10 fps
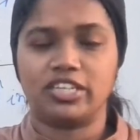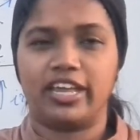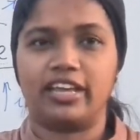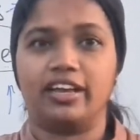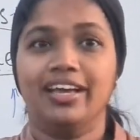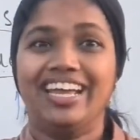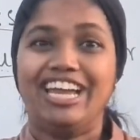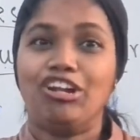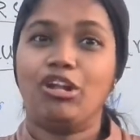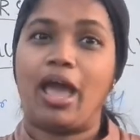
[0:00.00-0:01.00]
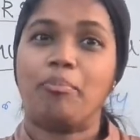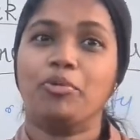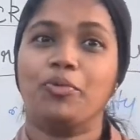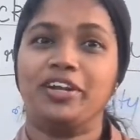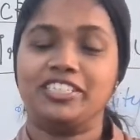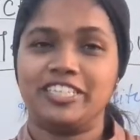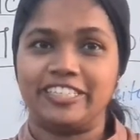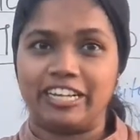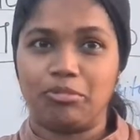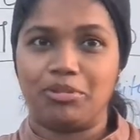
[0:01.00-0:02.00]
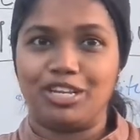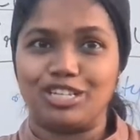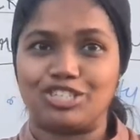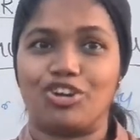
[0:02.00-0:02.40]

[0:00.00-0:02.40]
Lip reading: Like it will happen once in 30 minutes,